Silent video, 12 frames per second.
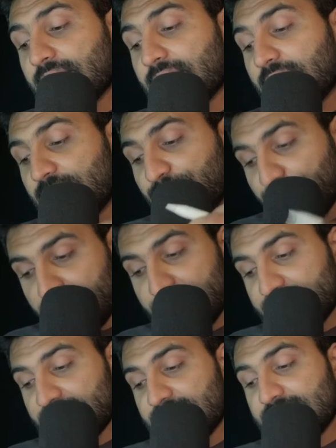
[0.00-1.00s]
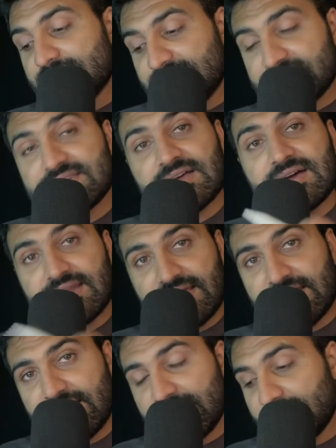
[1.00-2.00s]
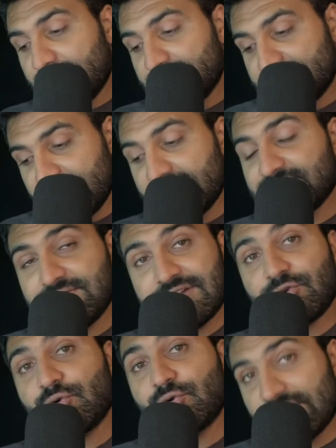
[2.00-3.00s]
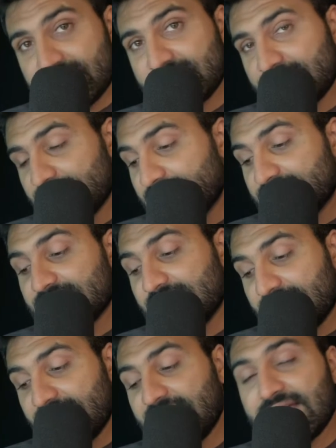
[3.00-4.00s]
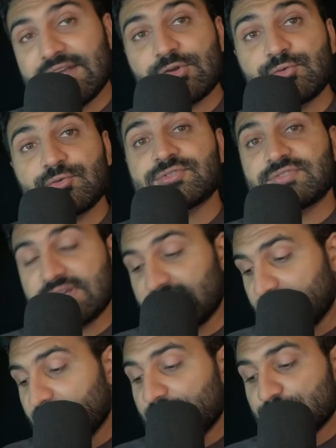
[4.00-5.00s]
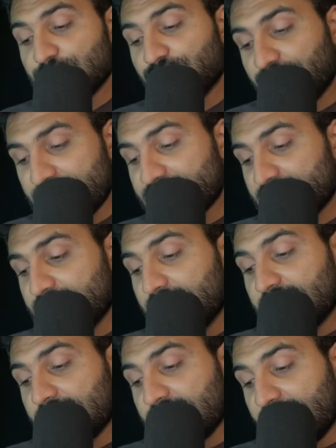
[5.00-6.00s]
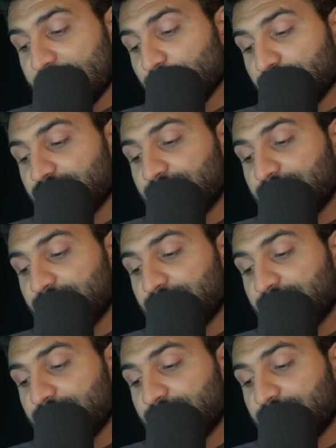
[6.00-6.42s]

convert this array. JS will coerce this array into string. So what kind of